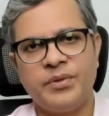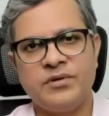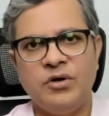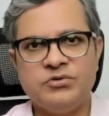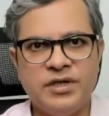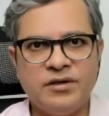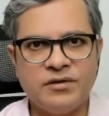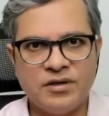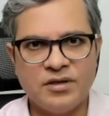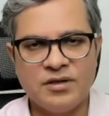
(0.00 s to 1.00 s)

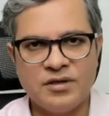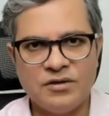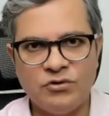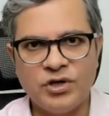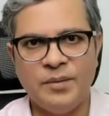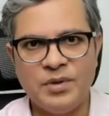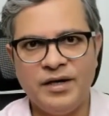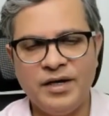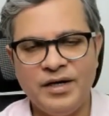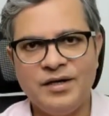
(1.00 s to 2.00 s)
1,000
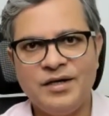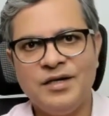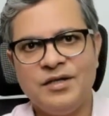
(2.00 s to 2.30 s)
vocabulary,